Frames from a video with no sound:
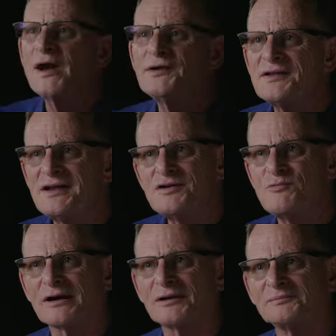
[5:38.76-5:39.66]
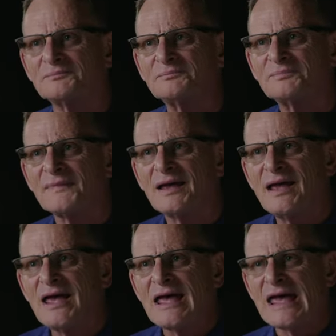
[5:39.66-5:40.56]
why not anywhere?
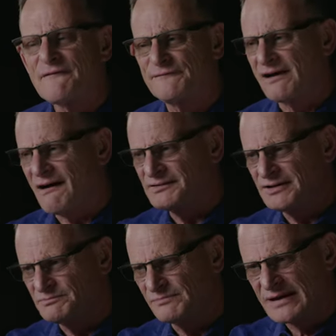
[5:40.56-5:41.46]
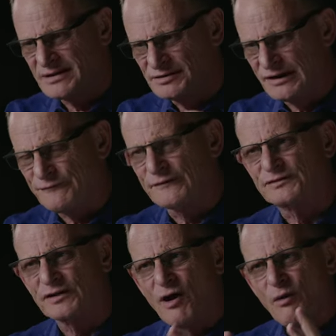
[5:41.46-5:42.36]
If God can make a difference